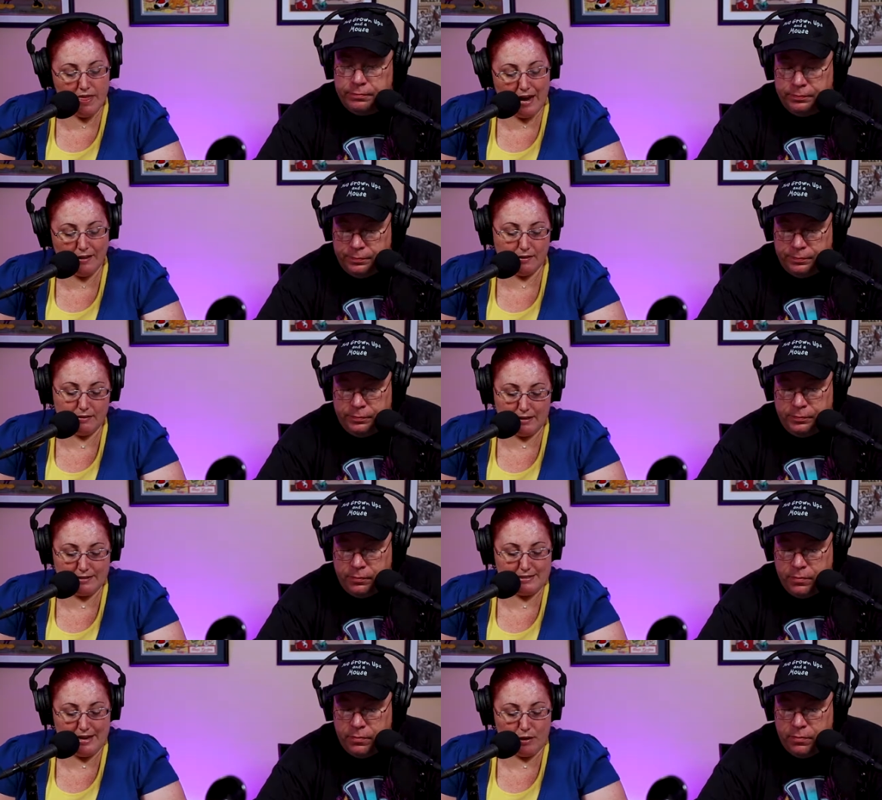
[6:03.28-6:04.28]
Speaker 1: that
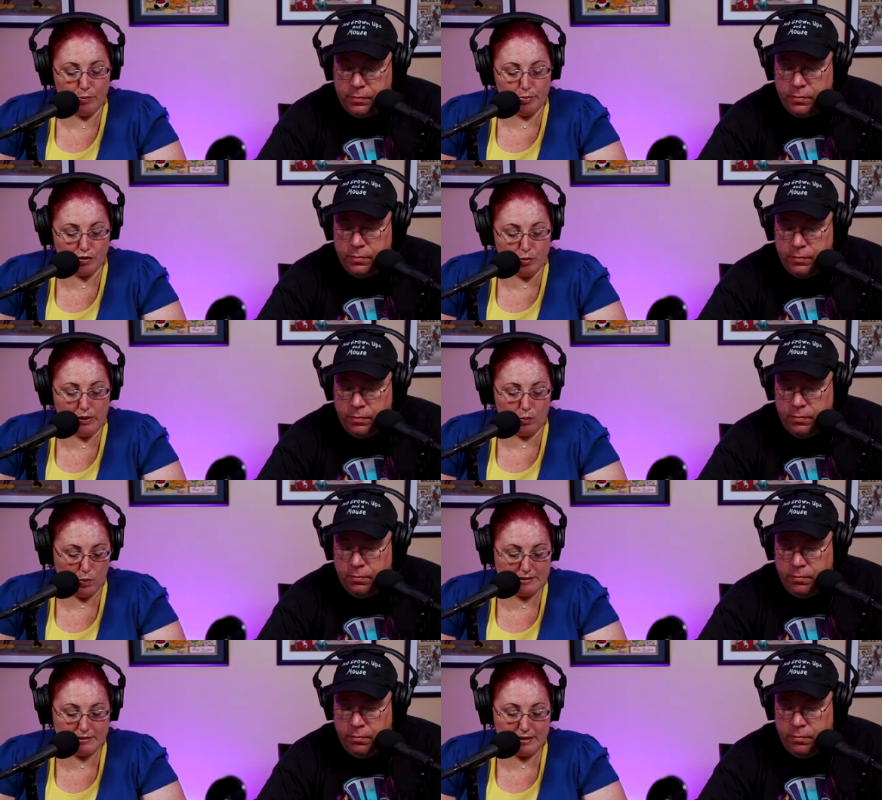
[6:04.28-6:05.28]
lets out between
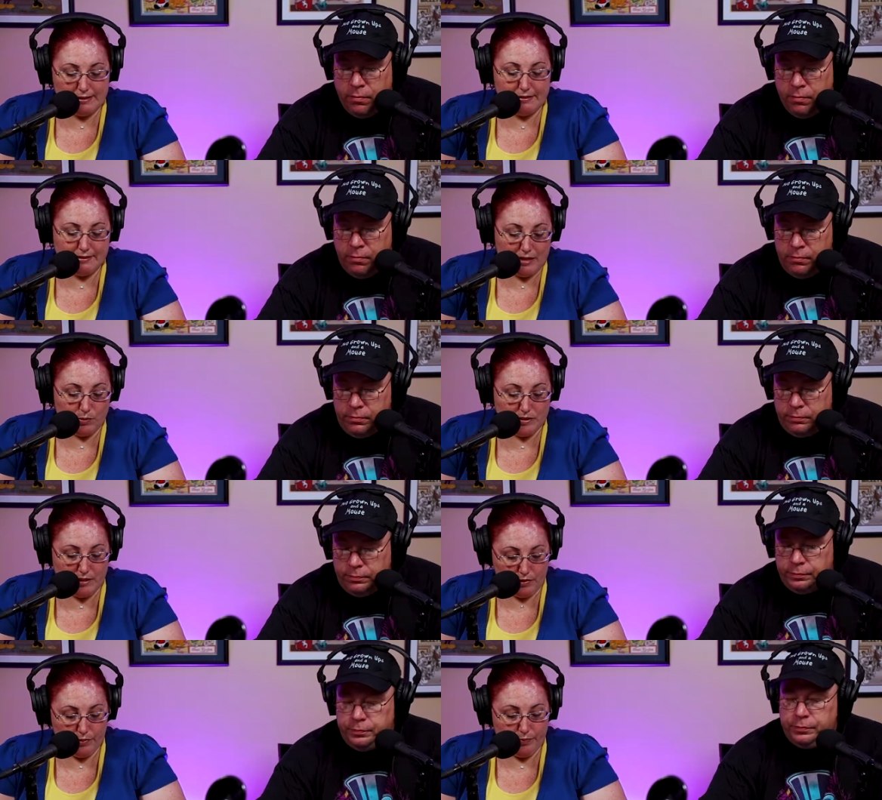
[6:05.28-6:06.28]
West Side and Town
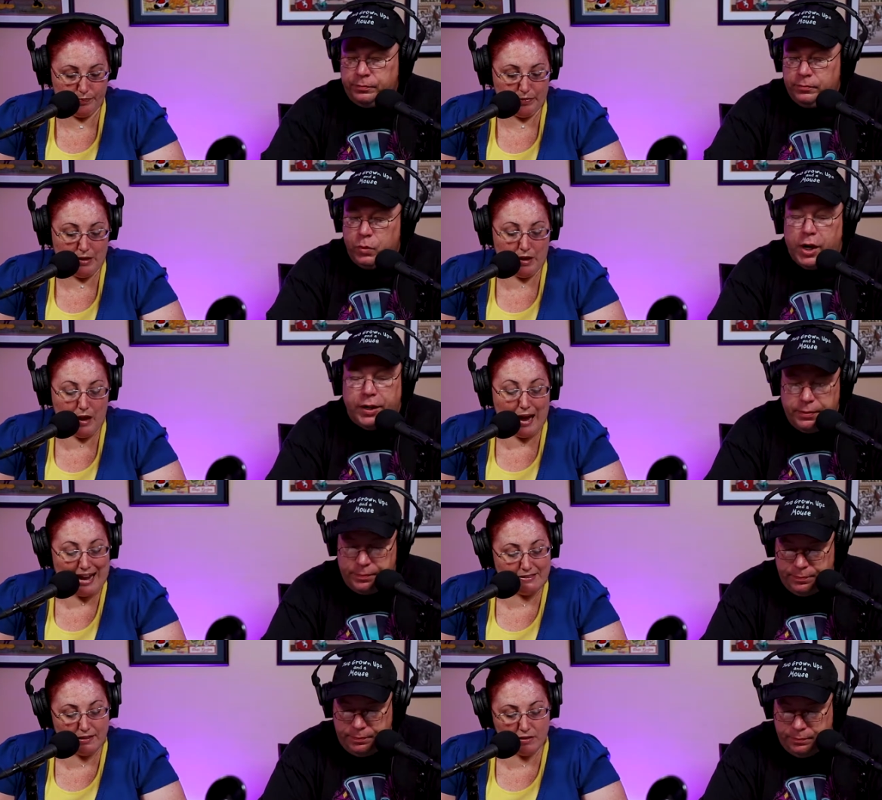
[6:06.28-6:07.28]
Center. Right.
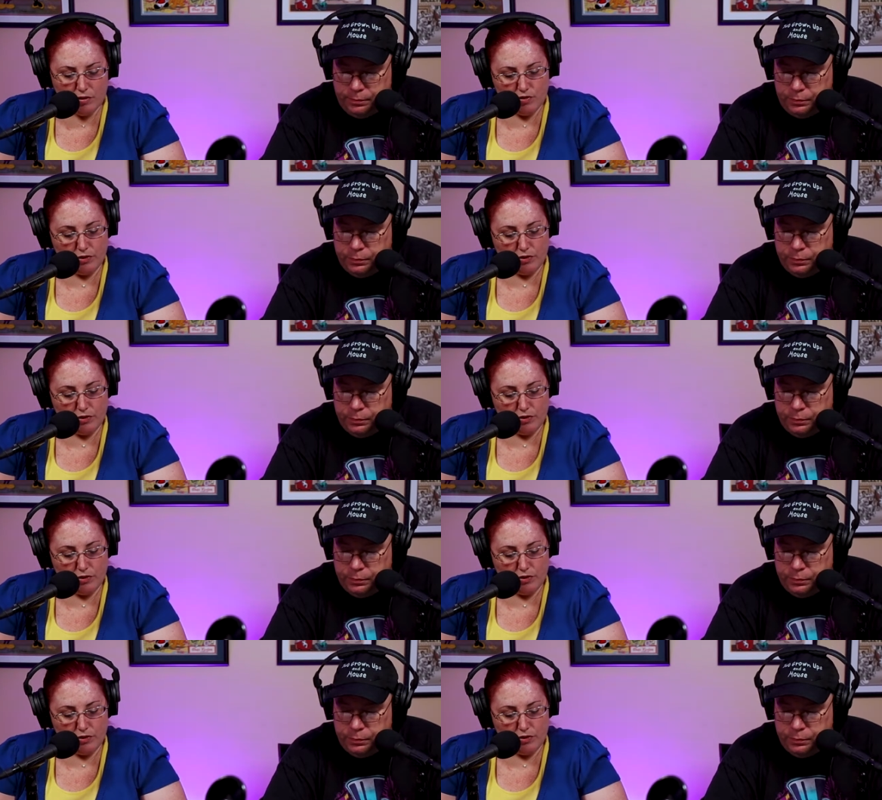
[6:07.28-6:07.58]
I think there's